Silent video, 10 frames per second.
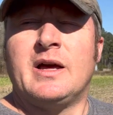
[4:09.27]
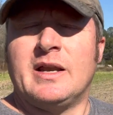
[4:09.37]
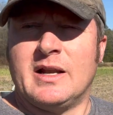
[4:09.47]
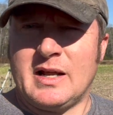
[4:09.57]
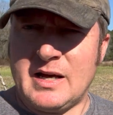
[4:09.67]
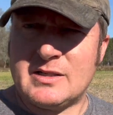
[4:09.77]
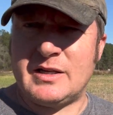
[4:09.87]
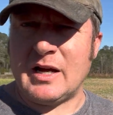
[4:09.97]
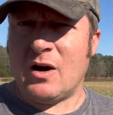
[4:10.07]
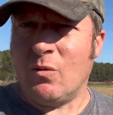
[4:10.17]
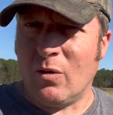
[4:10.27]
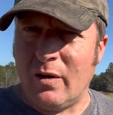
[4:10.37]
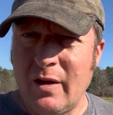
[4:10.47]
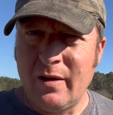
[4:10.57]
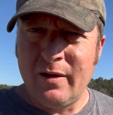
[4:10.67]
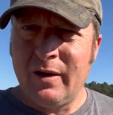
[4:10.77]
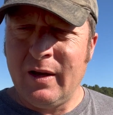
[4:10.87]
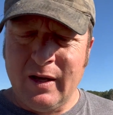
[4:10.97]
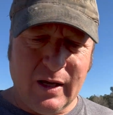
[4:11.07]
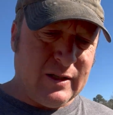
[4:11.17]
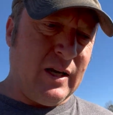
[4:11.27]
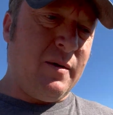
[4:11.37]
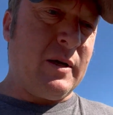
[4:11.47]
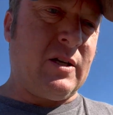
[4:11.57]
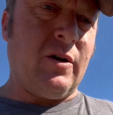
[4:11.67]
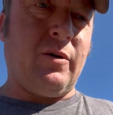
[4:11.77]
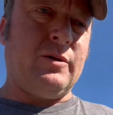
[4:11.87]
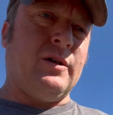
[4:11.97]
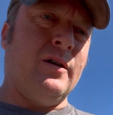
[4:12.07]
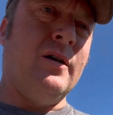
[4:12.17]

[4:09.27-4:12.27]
and the last thing I want is nematodes